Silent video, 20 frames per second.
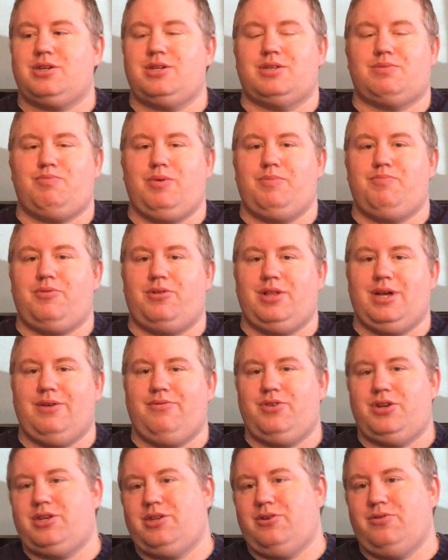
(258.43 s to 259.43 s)
because people
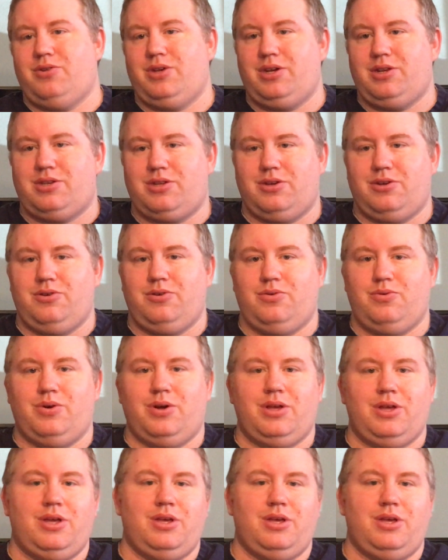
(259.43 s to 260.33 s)
have a duty to